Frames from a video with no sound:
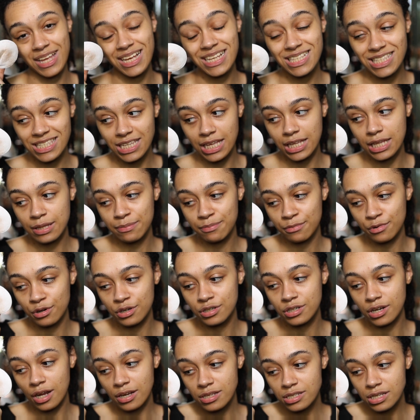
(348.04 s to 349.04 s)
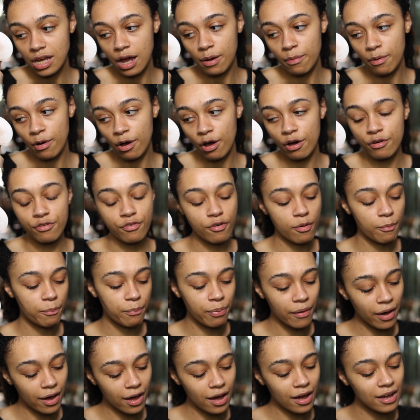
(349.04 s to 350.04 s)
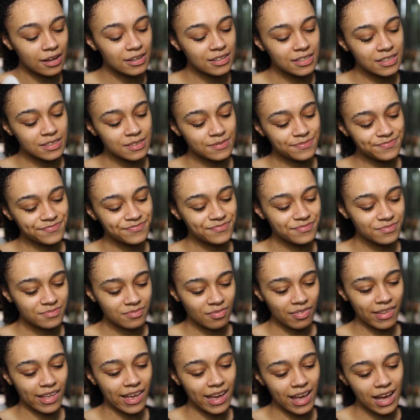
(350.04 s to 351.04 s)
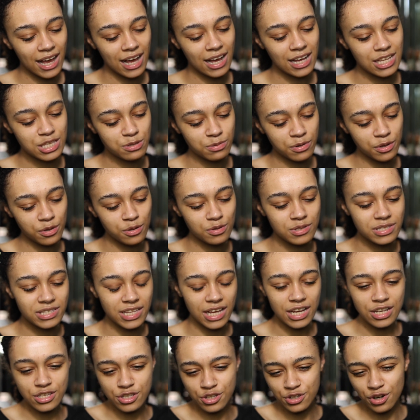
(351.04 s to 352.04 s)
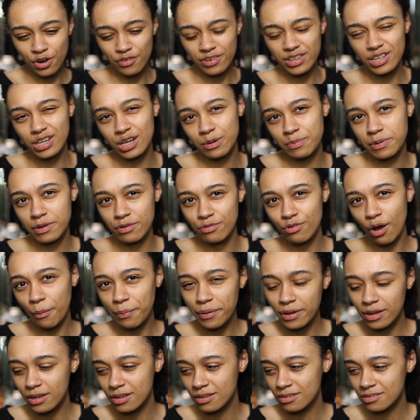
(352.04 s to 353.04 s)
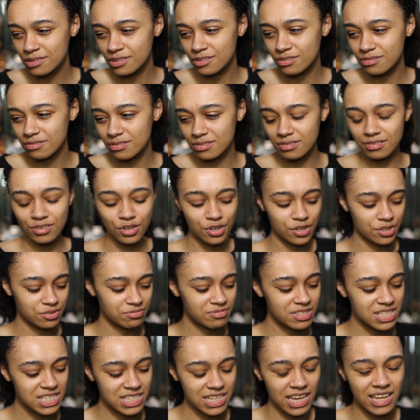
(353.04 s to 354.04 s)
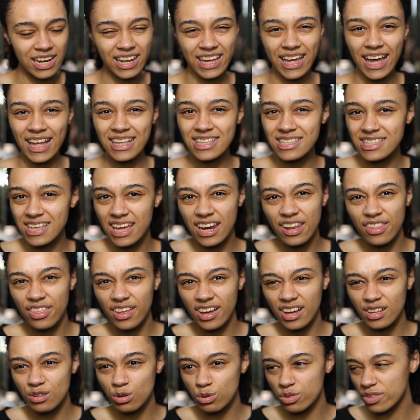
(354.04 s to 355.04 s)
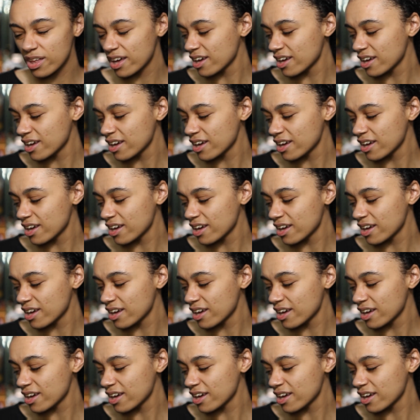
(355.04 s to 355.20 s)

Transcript: slightly more does come off, but it's one of those things you're not really going to be rubbing your skin against anything, I don't